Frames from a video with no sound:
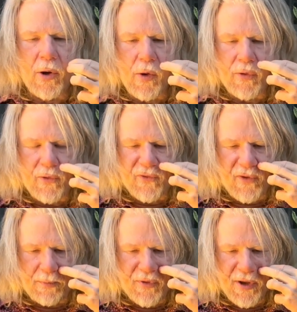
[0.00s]
There's
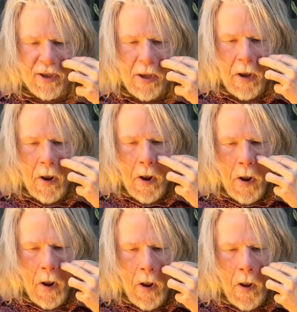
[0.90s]

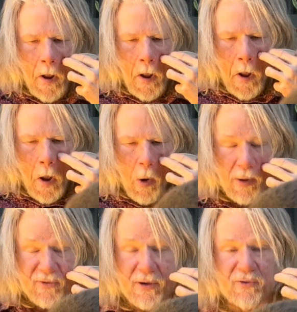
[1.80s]
something, well, I
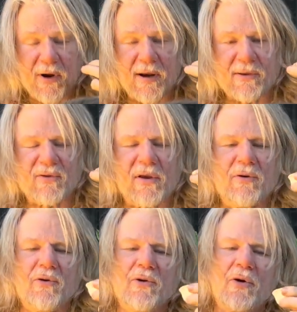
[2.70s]
was gonna try not to say
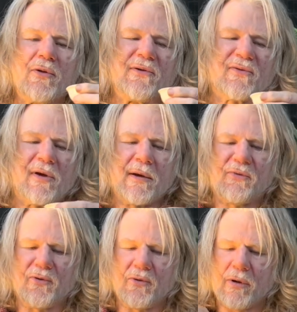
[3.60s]
this time,
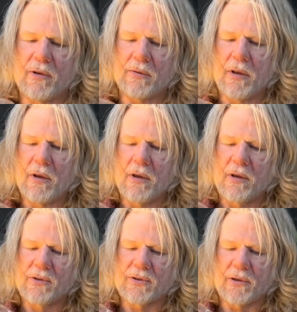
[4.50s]
so I'll
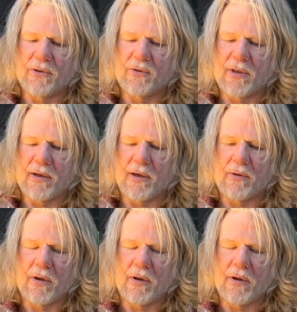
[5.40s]
start doing that now.